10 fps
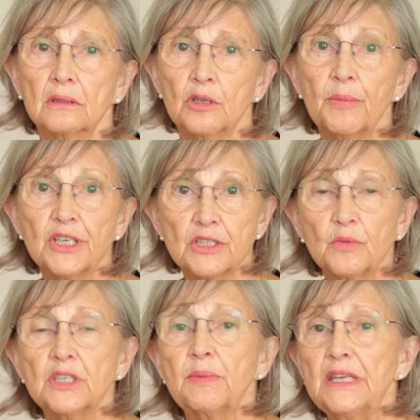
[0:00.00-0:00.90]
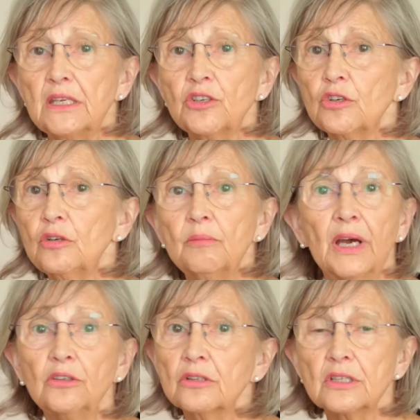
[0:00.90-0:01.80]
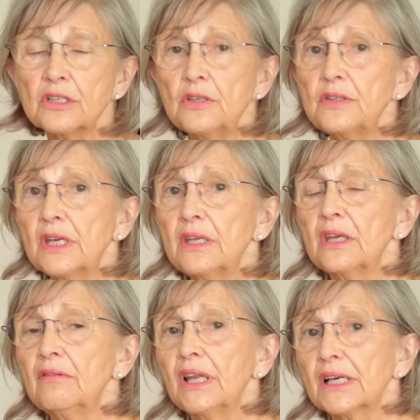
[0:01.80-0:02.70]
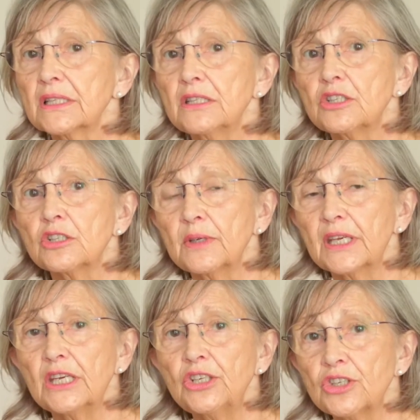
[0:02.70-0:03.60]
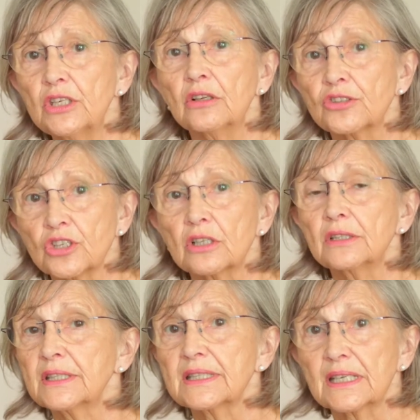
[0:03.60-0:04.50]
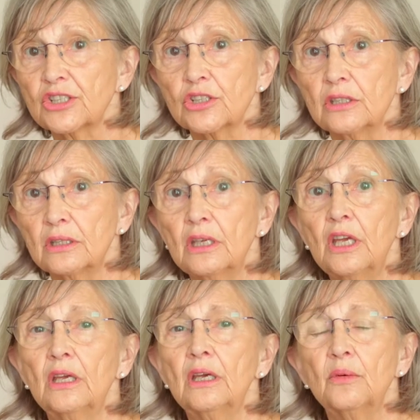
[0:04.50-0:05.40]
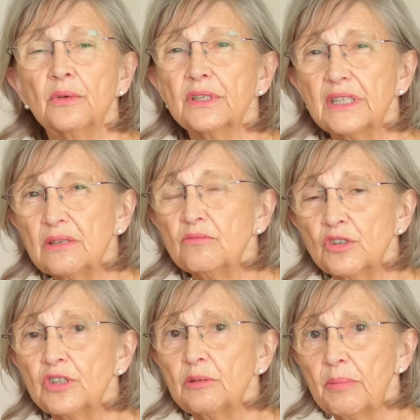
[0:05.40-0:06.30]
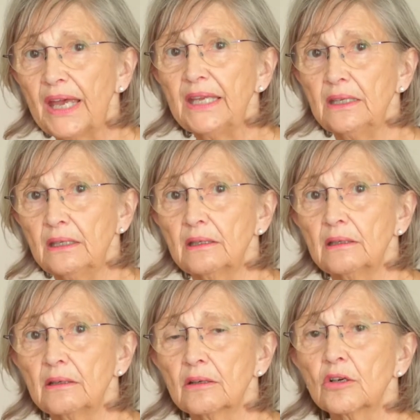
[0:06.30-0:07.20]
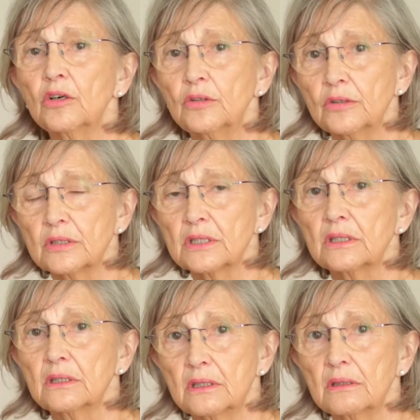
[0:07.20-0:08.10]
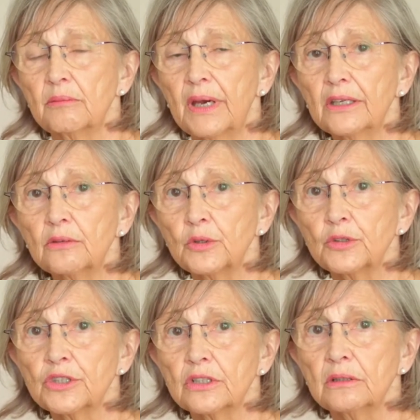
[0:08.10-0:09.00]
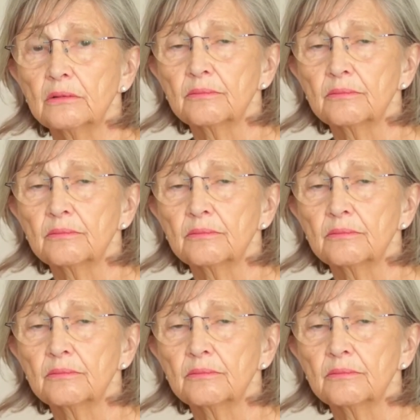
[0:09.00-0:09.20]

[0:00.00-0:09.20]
The person we're speaking to might not associate their reluctance to engage in logical discussion with the deep-rooted pain caused by an abortion.